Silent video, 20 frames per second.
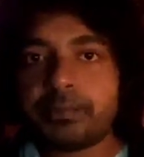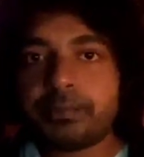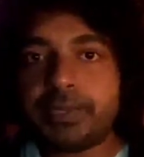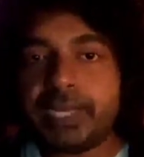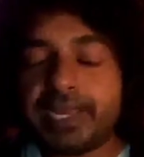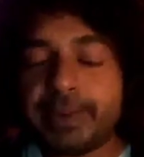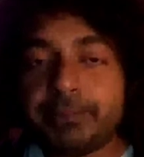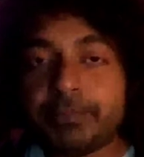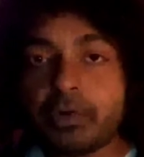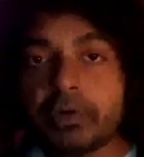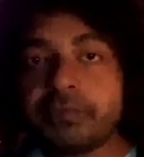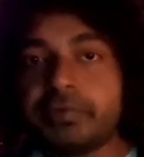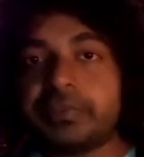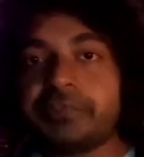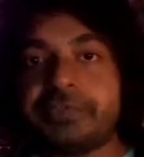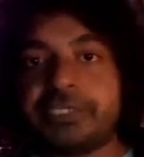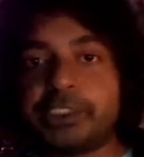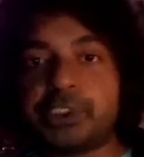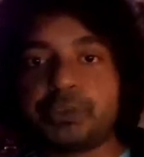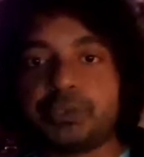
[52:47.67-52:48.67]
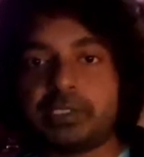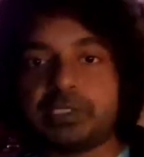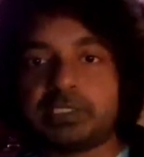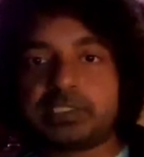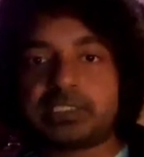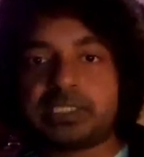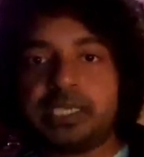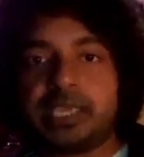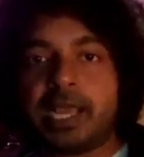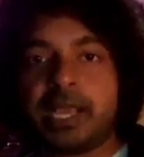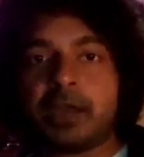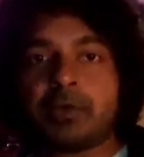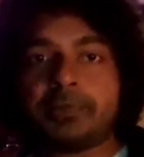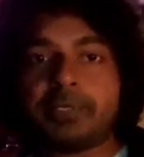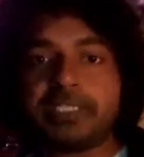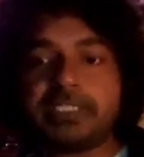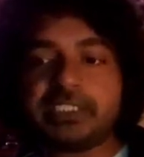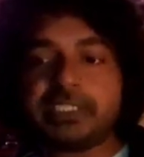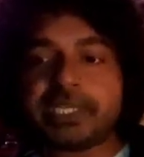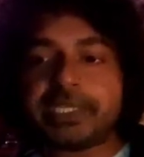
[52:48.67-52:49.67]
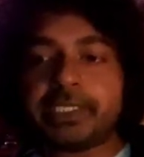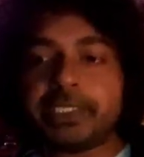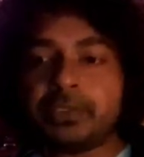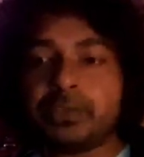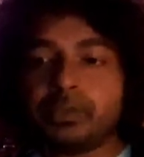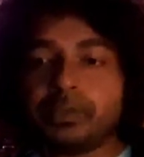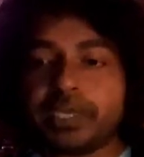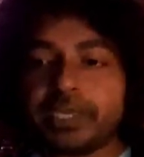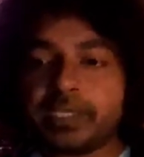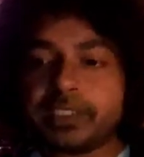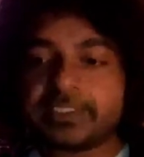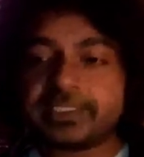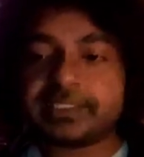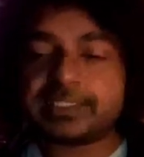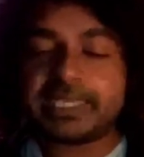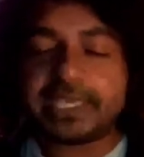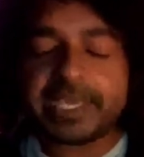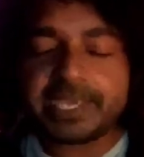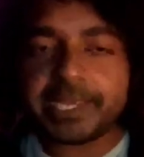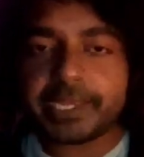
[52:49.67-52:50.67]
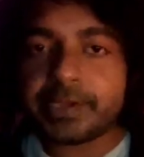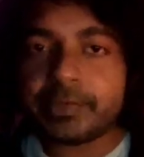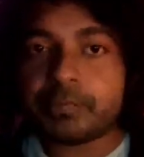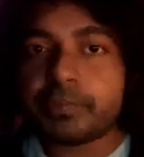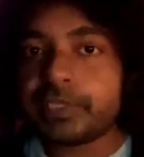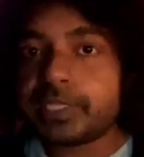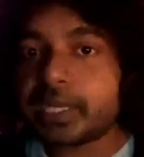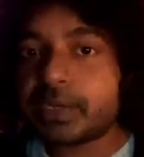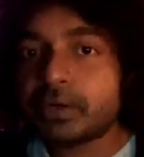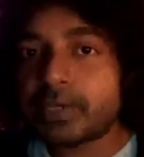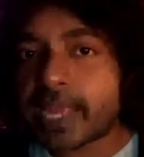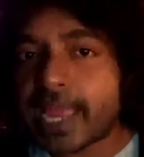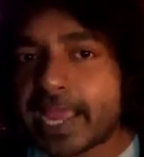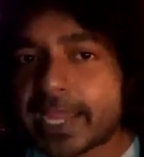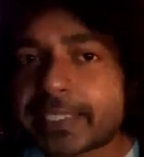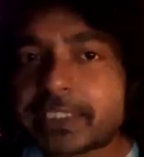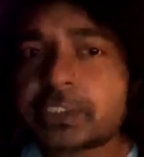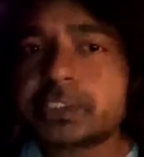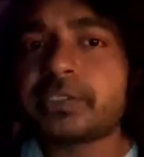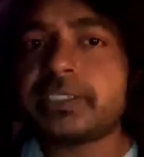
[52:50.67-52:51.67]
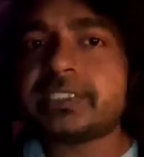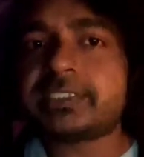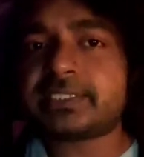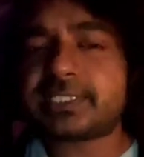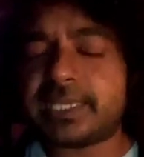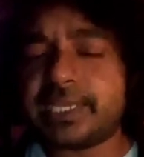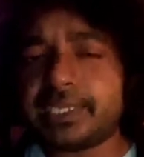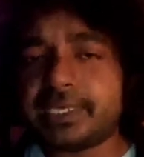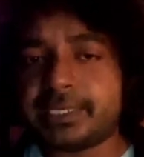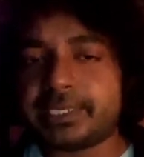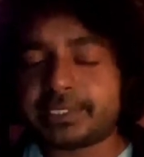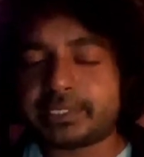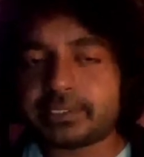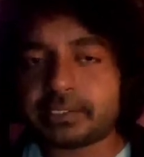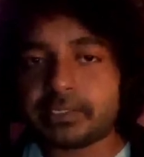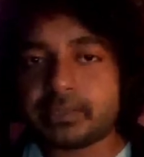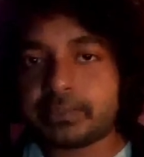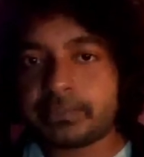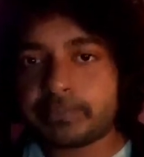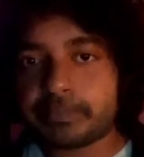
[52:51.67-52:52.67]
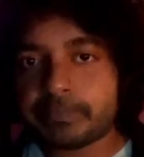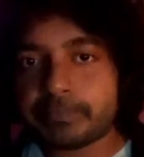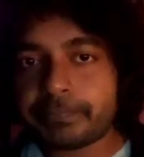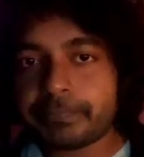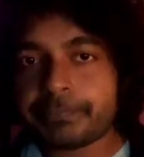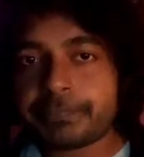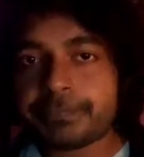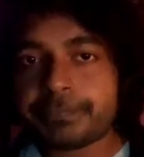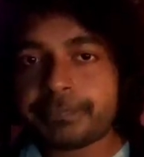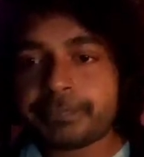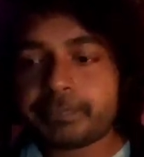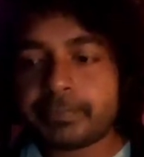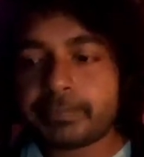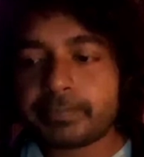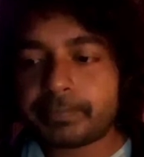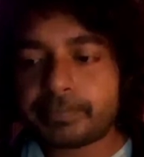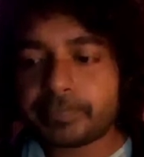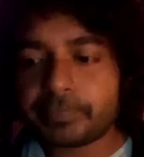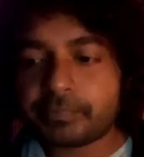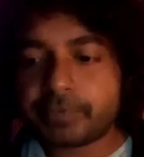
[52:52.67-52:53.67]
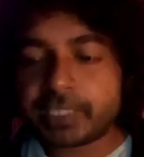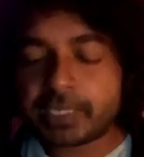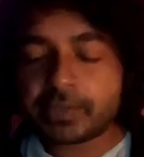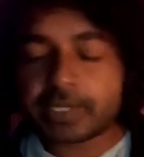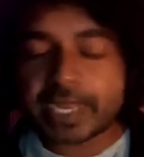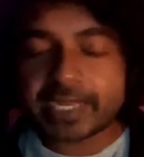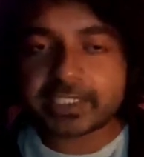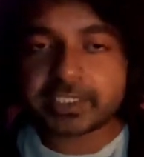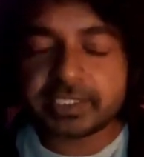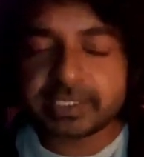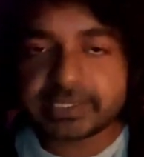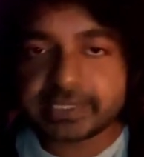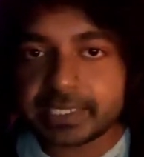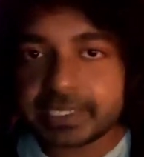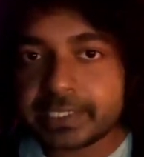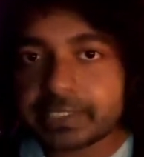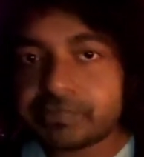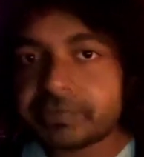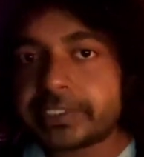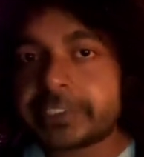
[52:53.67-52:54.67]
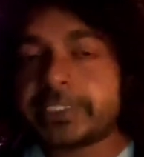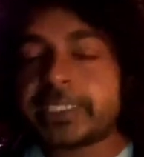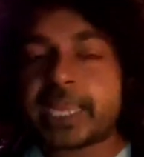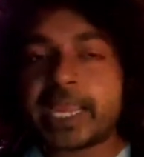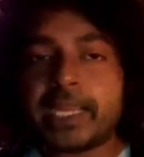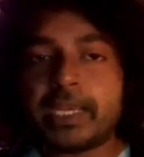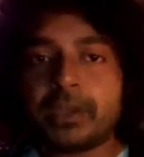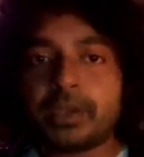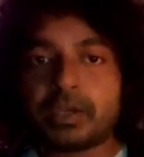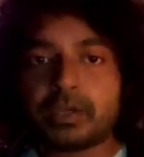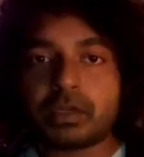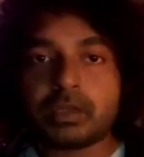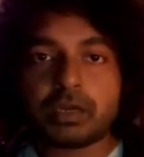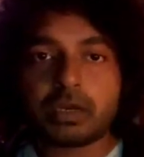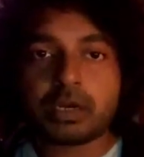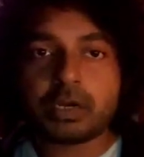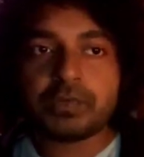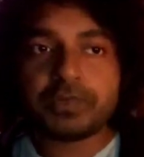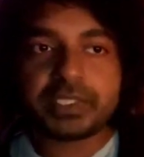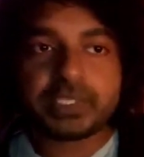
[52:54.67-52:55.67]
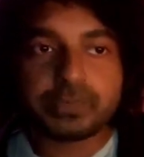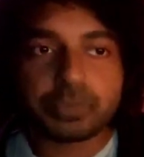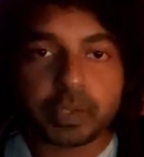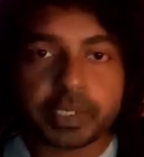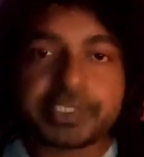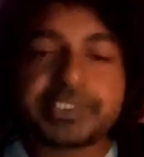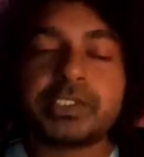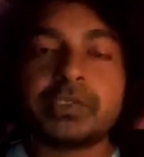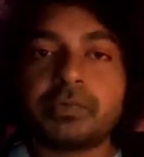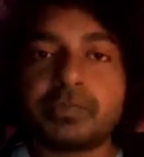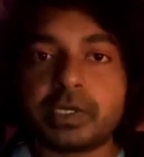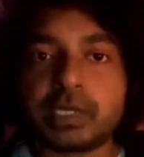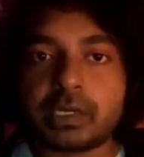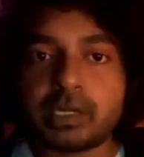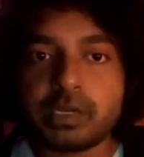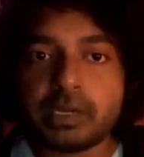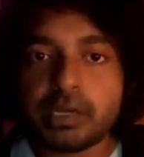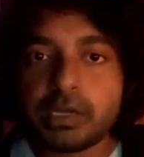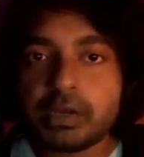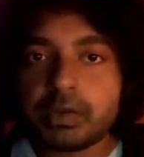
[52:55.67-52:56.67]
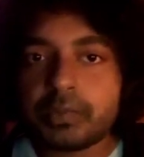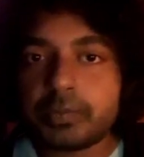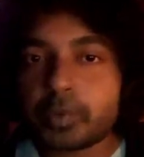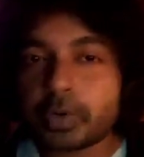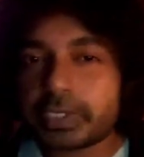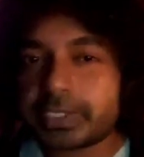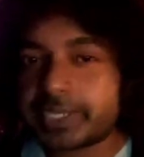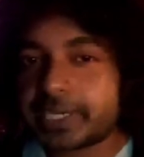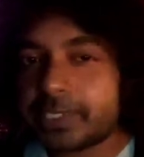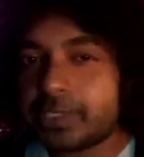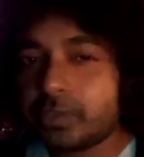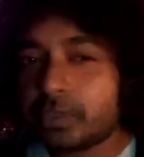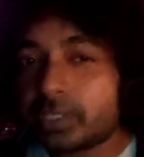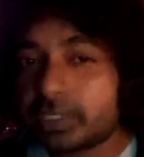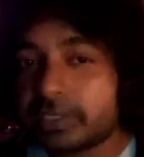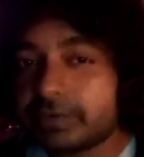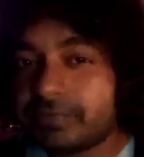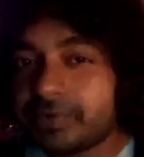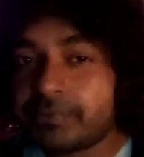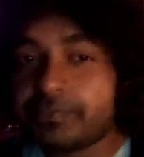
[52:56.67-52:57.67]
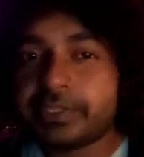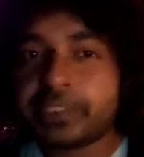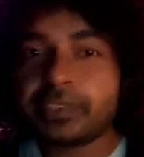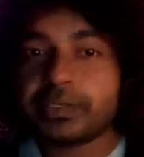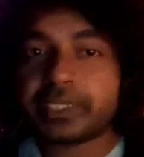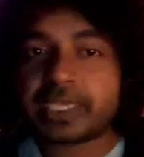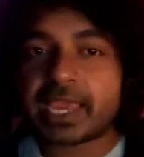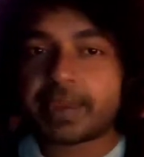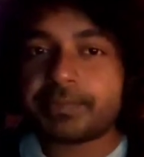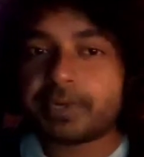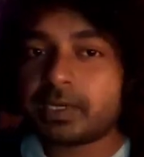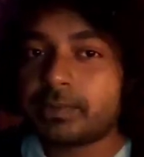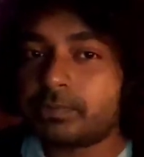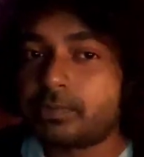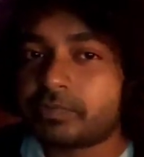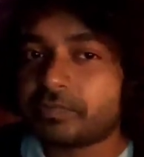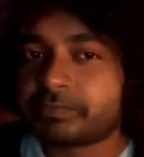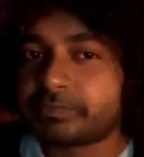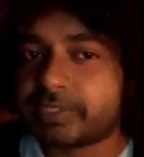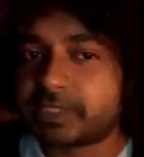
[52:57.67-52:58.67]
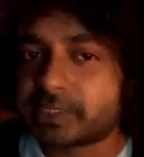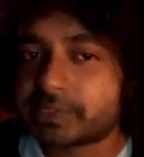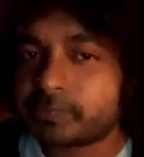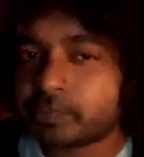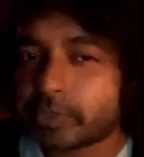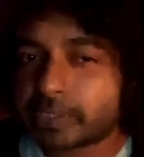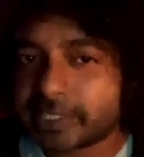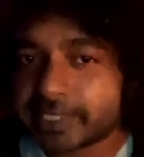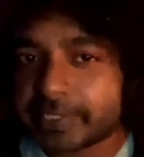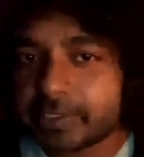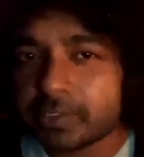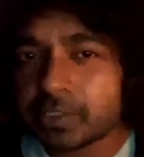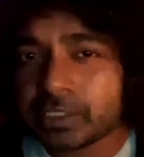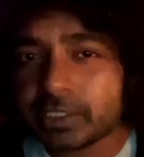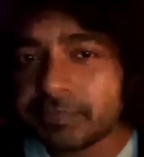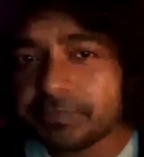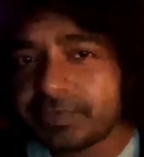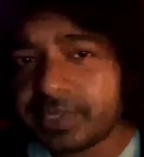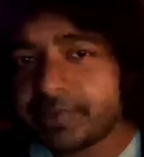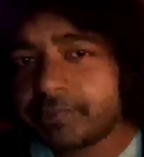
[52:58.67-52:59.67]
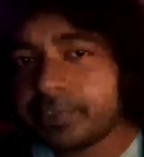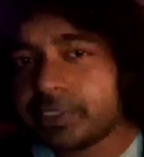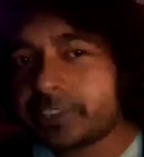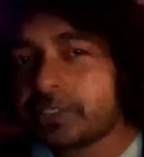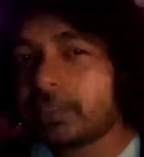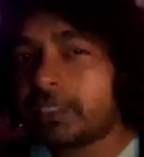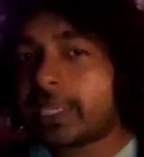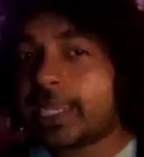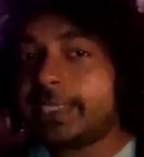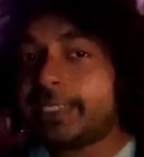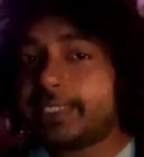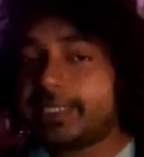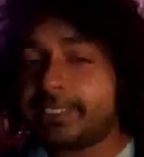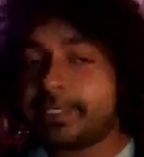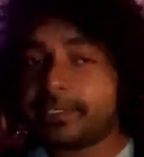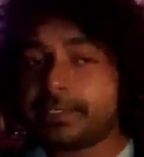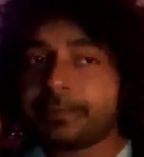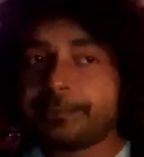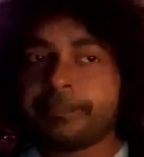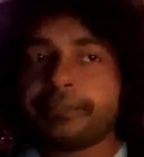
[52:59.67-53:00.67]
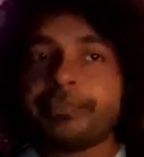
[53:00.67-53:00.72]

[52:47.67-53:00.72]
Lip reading: Play more with visuals. How much can you say without actually saying it? Without actually saying it with a dialogue or with a voiceover? What can you convey with your camera movements? What can you convey with your lighting?